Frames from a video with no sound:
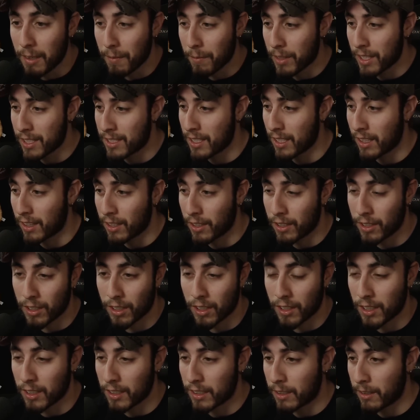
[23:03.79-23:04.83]
Is it
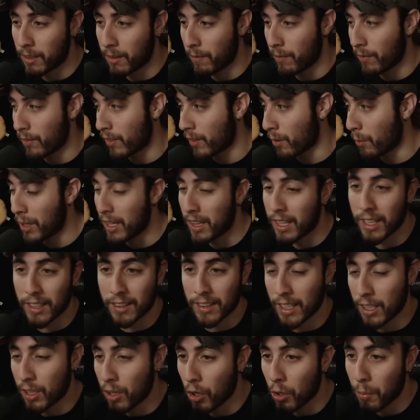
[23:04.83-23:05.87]
their the way that
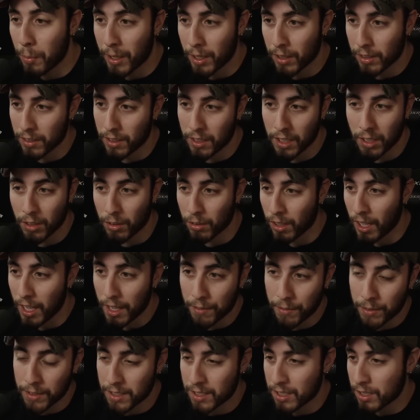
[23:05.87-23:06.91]
they go about
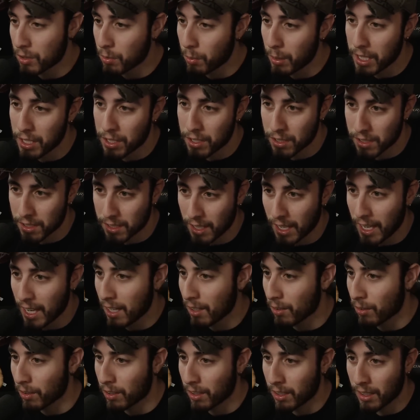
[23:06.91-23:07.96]
life and situations and
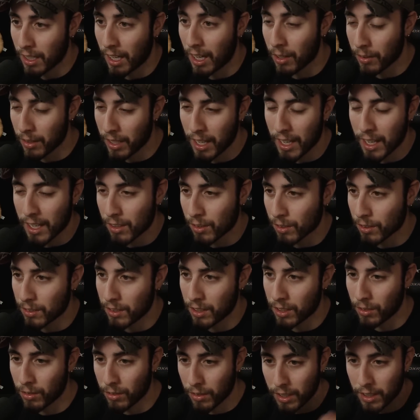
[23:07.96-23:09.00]
how they handle
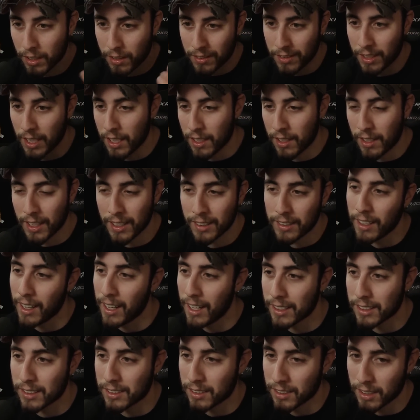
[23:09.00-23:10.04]
day-to-day
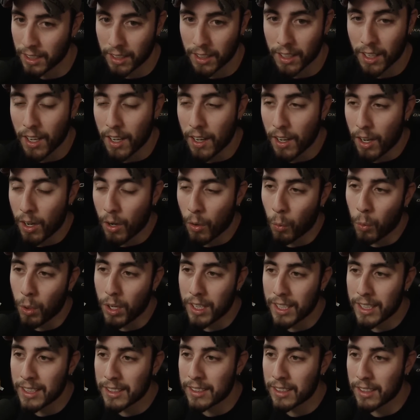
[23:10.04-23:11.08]
tasks? Like, what
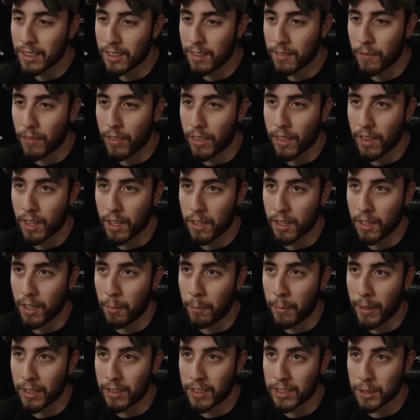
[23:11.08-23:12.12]
is it
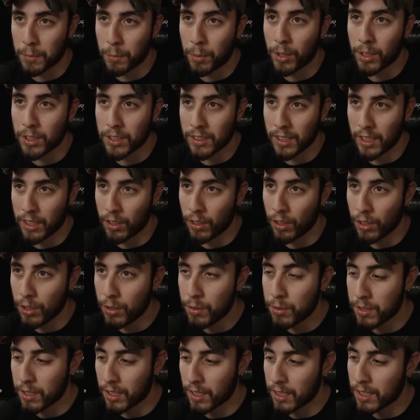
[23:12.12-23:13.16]
about this person that you're
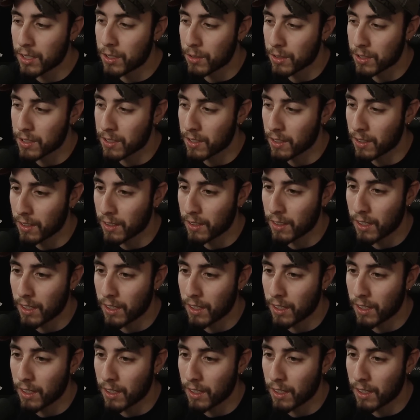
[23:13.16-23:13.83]
losing interest in?